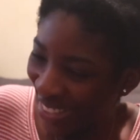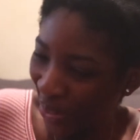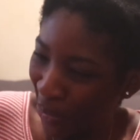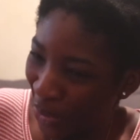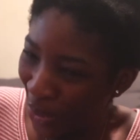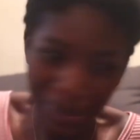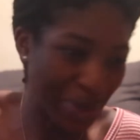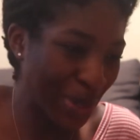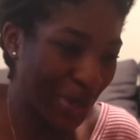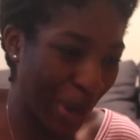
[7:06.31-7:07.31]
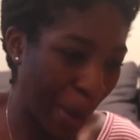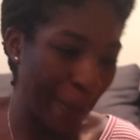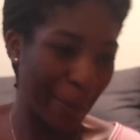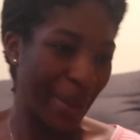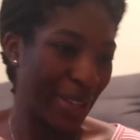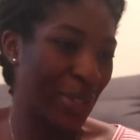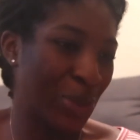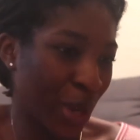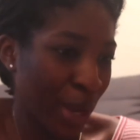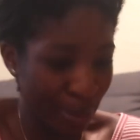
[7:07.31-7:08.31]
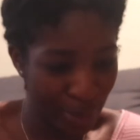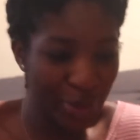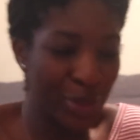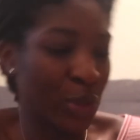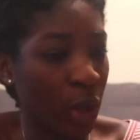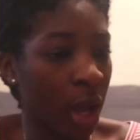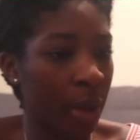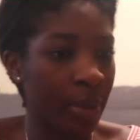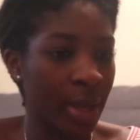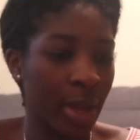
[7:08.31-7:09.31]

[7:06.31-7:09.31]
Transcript: drip, drip, drip, job, drip, job.